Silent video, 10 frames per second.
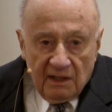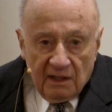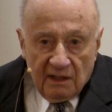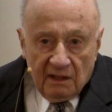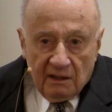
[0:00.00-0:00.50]

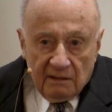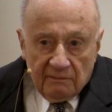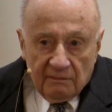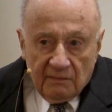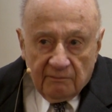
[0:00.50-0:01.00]
uh,
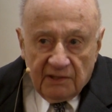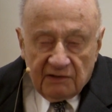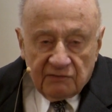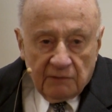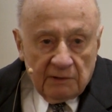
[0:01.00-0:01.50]

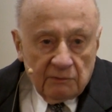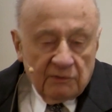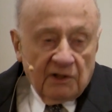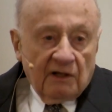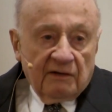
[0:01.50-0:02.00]
biggest
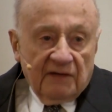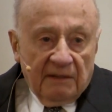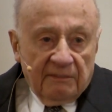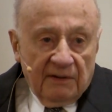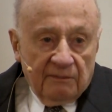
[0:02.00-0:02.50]
railroad yard in
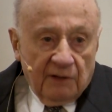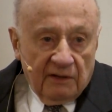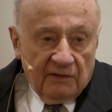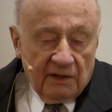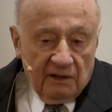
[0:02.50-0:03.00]
that
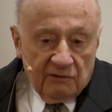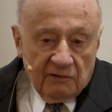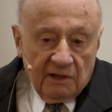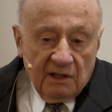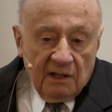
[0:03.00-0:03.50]
part of the
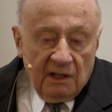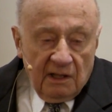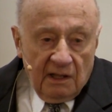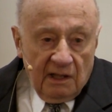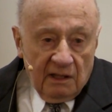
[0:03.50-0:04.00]
country,
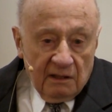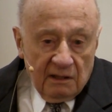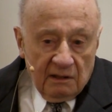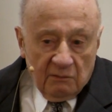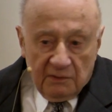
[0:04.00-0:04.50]
and
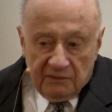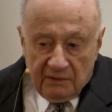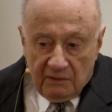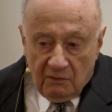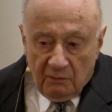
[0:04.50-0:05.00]
it was
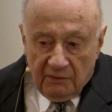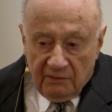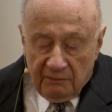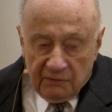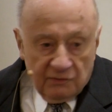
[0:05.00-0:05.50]
the home
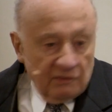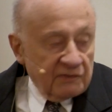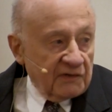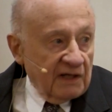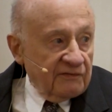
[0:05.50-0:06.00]
of the Missouri
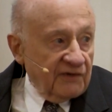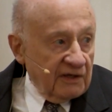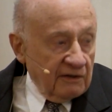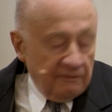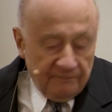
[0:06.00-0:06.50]
State
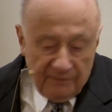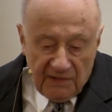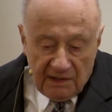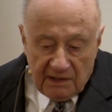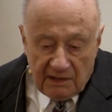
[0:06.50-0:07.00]
Fair.
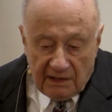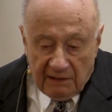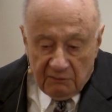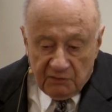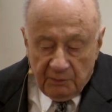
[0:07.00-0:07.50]

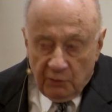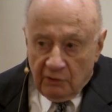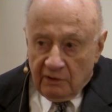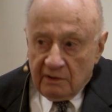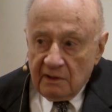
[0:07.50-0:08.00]
I was
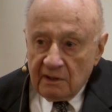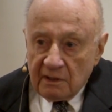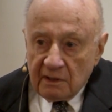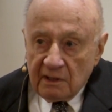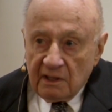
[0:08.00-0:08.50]

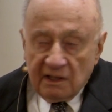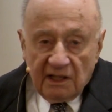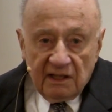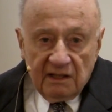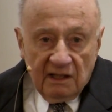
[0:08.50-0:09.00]
born in
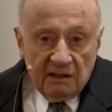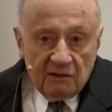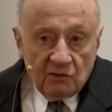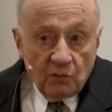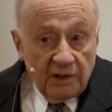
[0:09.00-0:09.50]

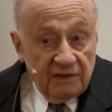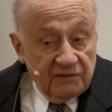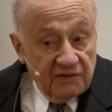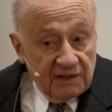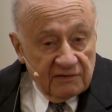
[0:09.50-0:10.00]

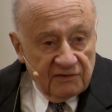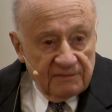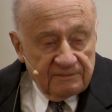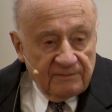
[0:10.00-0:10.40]
1926.